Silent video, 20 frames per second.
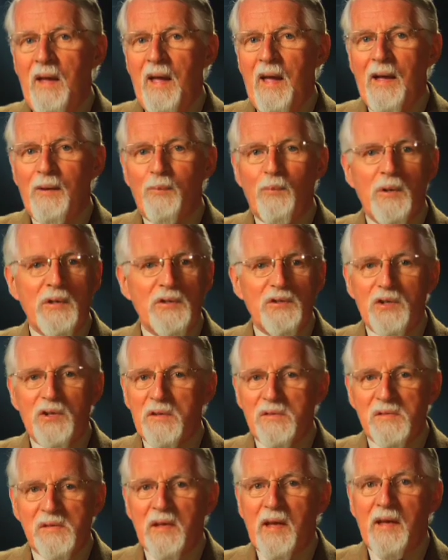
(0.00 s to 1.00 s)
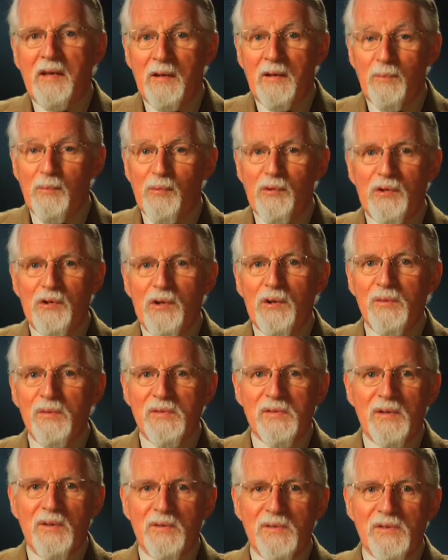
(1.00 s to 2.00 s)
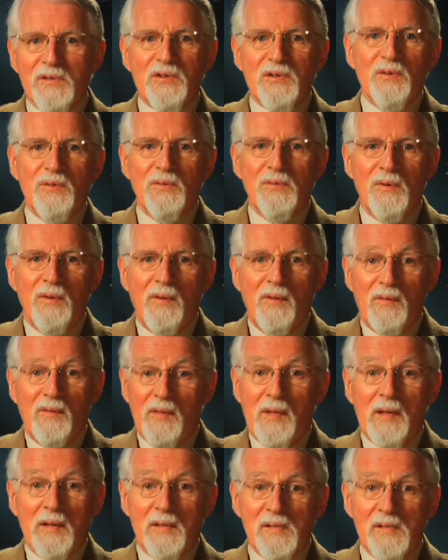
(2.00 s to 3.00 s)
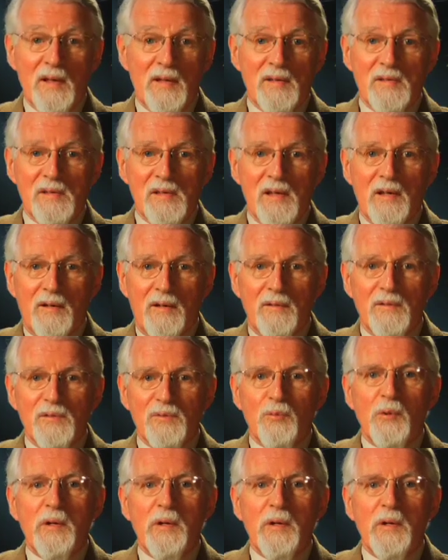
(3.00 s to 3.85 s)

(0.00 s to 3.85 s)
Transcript: And we just cannot produce those two things ourselves.